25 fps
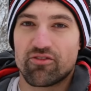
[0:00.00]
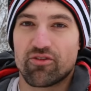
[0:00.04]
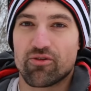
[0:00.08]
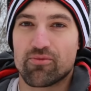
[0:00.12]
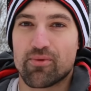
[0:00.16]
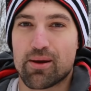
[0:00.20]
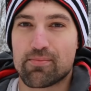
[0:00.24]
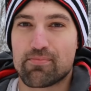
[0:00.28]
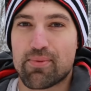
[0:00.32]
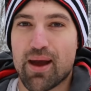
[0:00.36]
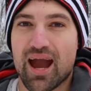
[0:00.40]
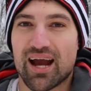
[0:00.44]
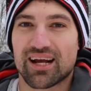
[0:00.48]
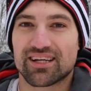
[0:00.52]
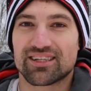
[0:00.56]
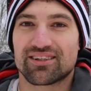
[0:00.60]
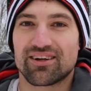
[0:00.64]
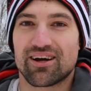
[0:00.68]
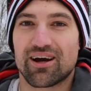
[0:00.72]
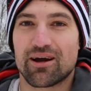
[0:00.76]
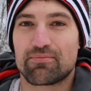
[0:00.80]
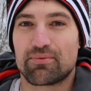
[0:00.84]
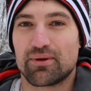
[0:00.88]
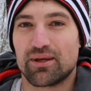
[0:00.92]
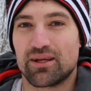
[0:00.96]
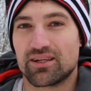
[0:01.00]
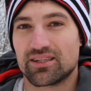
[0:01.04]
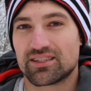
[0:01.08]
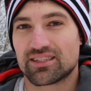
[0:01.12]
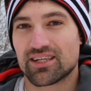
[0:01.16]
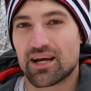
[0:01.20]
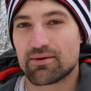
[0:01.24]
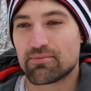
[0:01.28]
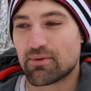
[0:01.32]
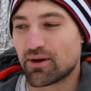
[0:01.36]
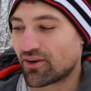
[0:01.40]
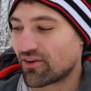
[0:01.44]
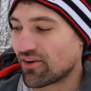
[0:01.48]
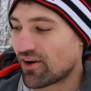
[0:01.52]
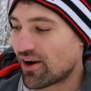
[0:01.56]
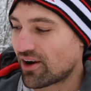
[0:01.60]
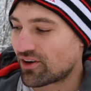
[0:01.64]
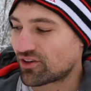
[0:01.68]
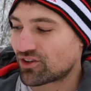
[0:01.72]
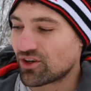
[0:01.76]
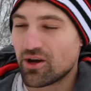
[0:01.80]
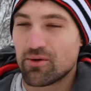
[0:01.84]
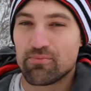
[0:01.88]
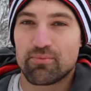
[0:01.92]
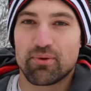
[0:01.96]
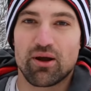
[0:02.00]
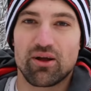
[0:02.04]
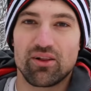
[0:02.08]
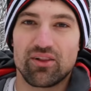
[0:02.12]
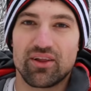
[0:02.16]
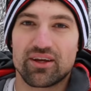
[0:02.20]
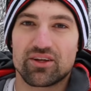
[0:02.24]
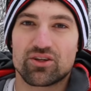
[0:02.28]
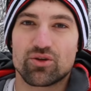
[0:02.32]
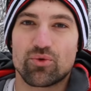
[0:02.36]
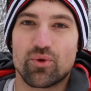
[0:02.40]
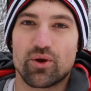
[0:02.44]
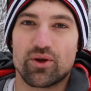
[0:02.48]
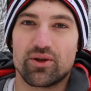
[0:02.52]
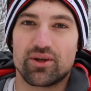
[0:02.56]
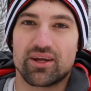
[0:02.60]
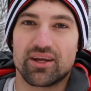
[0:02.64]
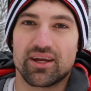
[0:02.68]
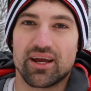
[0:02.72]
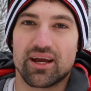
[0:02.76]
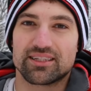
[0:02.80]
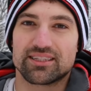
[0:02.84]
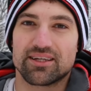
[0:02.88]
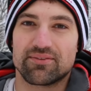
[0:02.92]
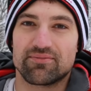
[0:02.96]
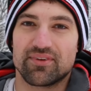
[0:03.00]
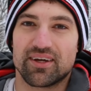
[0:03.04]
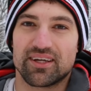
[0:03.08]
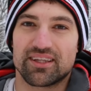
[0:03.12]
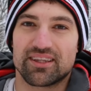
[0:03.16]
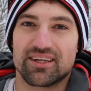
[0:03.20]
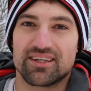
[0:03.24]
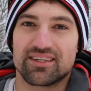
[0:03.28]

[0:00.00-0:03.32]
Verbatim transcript: for my backstop inside my garage, but I'll link to where you can get something like